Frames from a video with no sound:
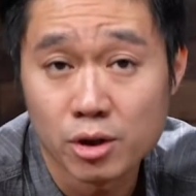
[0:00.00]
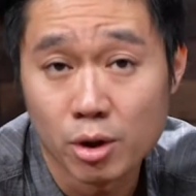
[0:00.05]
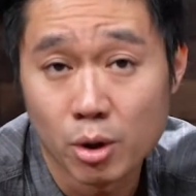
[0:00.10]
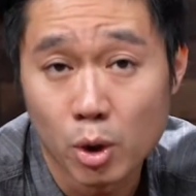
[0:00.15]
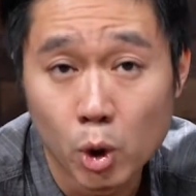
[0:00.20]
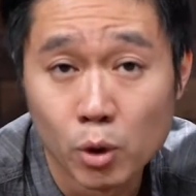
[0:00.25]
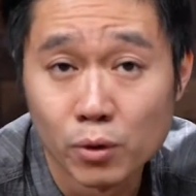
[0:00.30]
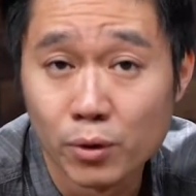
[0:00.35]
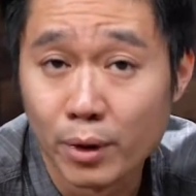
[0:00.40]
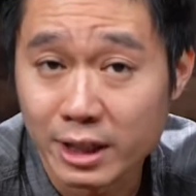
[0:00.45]
your
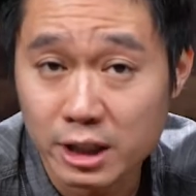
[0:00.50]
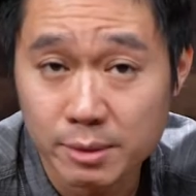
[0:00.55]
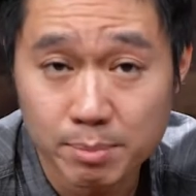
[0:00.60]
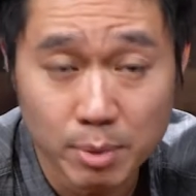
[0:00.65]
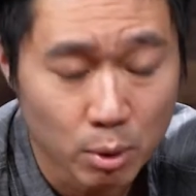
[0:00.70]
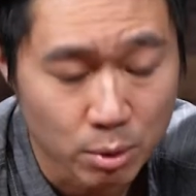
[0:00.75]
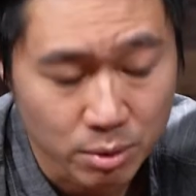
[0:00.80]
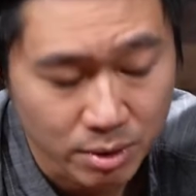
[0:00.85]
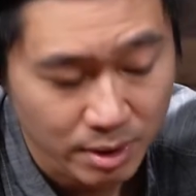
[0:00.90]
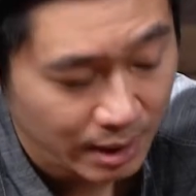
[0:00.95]

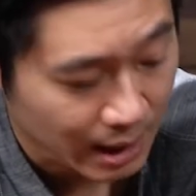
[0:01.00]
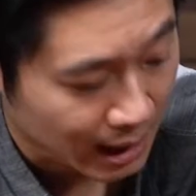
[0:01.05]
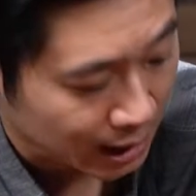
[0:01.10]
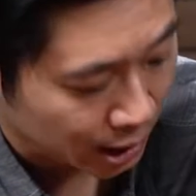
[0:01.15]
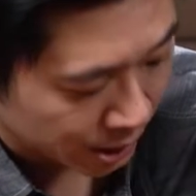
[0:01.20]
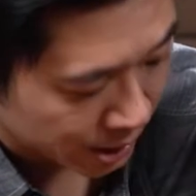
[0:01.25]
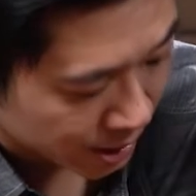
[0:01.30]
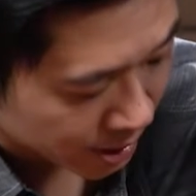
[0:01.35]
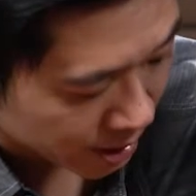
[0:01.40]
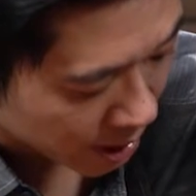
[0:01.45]
overexposed
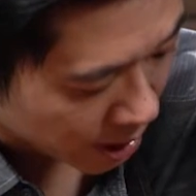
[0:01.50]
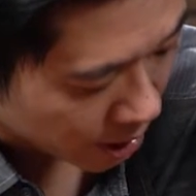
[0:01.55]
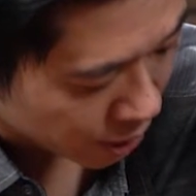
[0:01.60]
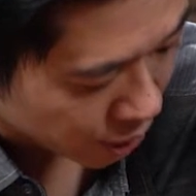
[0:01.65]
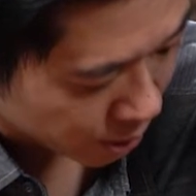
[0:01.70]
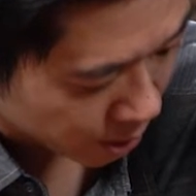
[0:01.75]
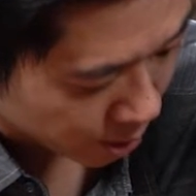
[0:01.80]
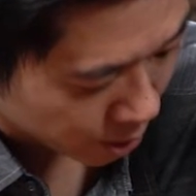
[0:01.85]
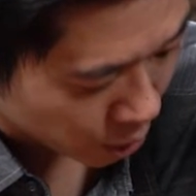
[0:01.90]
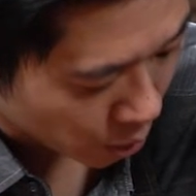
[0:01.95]
colors.
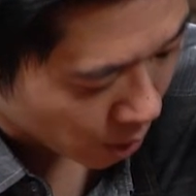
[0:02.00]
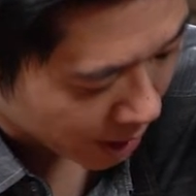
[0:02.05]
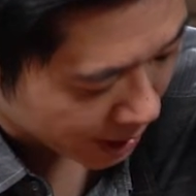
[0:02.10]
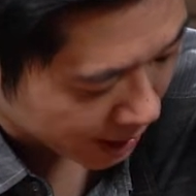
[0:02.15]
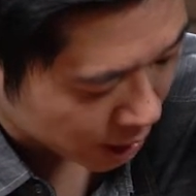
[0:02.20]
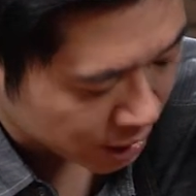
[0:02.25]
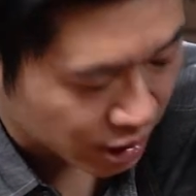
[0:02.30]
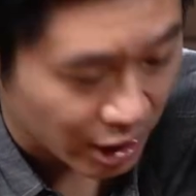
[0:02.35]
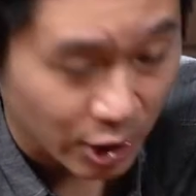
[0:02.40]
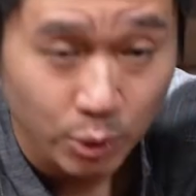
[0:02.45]
So you
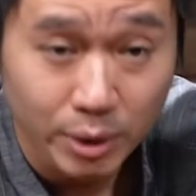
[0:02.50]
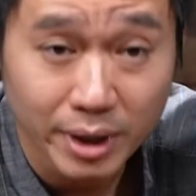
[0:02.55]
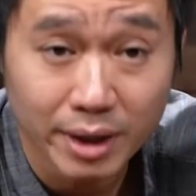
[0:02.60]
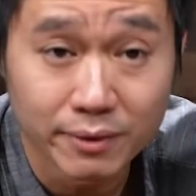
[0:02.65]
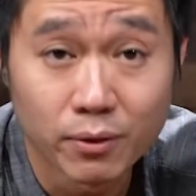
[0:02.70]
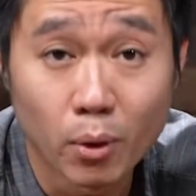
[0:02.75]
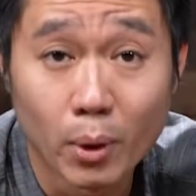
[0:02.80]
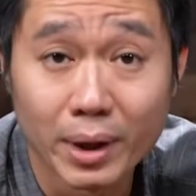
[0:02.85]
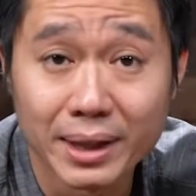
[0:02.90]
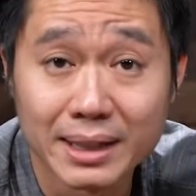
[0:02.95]
want to generally
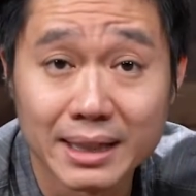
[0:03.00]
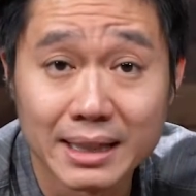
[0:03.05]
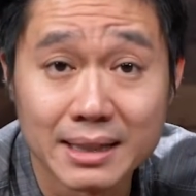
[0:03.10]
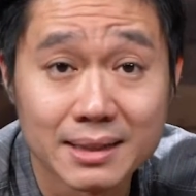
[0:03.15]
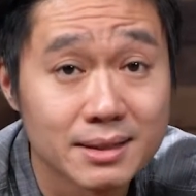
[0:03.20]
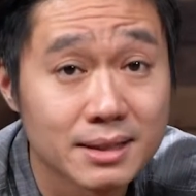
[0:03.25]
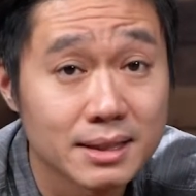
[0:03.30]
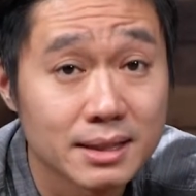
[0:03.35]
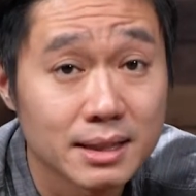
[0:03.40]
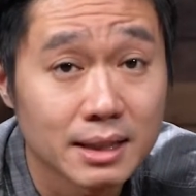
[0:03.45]
avoid
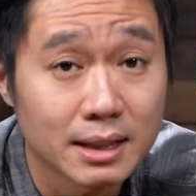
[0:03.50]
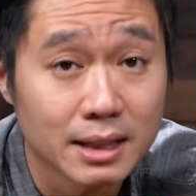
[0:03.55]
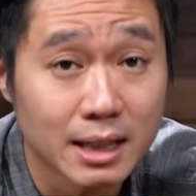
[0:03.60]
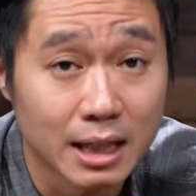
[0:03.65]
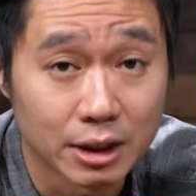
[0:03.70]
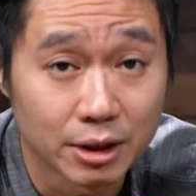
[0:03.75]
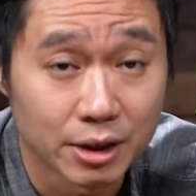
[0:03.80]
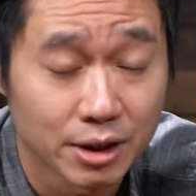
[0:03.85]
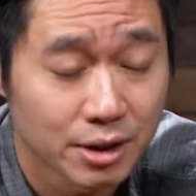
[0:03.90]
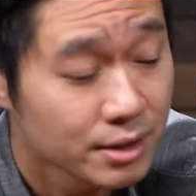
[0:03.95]
these
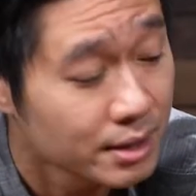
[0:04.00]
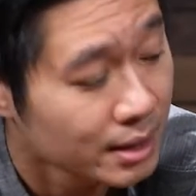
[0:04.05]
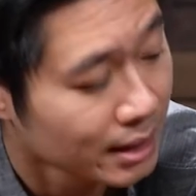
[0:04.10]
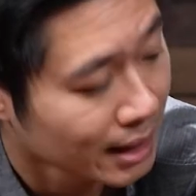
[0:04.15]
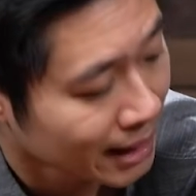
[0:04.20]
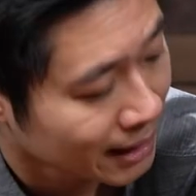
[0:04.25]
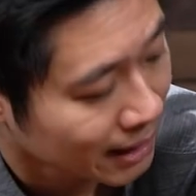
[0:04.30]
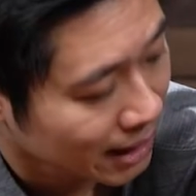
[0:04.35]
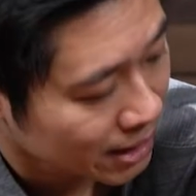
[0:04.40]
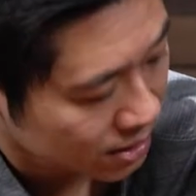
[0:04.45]
colors
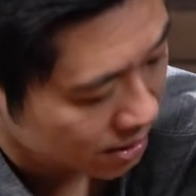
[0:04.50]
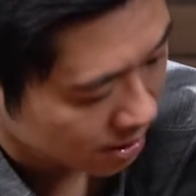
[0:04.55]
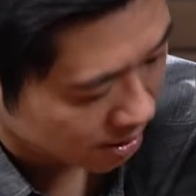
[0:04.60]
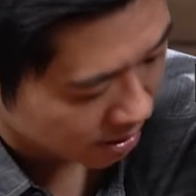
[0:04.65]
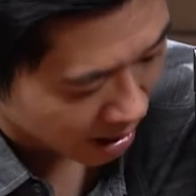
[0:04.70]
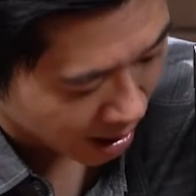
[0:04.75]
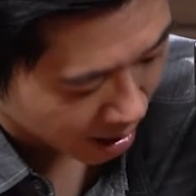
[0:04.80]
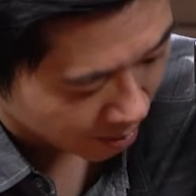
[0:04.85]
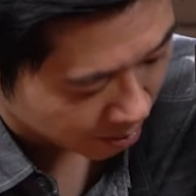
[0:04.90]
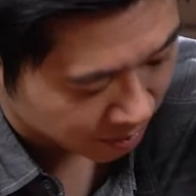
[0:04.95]
unless
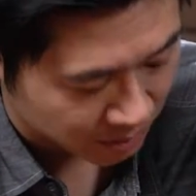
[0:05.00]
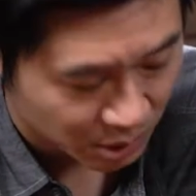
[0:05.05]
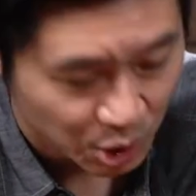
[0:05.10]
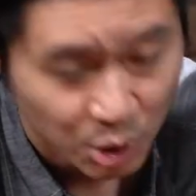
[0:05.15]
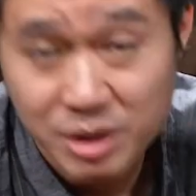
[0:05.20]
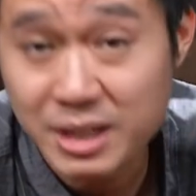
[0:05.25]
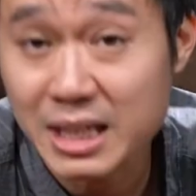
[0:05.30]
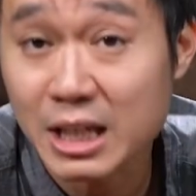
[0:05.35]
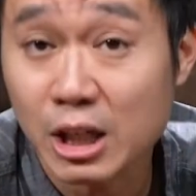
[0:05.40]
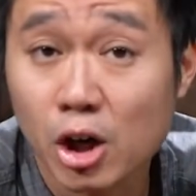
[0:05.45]

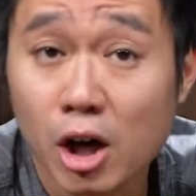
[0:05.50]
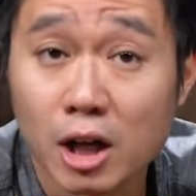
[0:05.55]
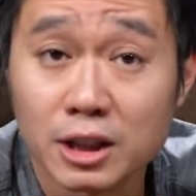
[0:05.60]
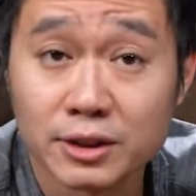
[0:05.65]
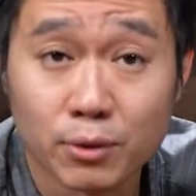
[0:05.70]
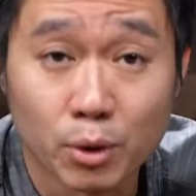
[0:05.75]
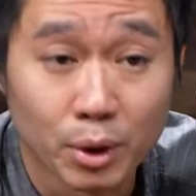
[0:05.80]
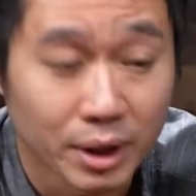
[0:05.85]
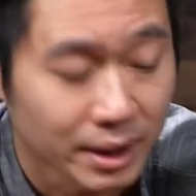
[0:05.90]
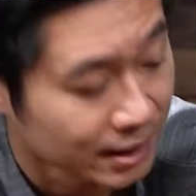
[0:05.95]
your scene
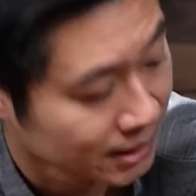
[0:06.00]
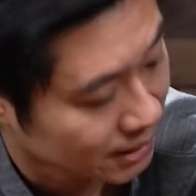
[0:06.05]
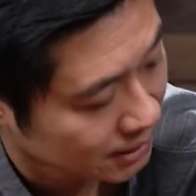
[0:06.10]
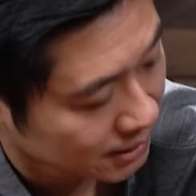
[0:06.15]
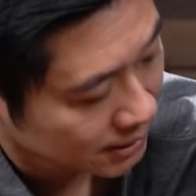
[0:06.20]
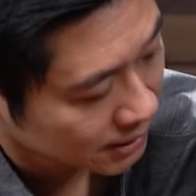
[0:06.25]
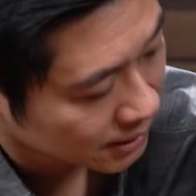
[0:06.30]
calls for it.